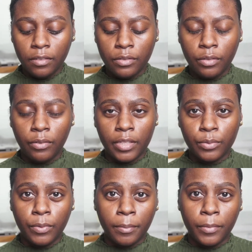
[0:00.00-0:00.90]
So that's
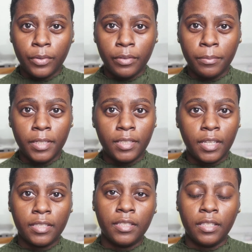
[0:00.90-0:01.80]
what I'm going to be
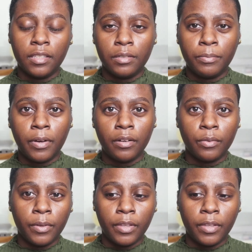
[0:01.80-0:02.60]
testing this product with.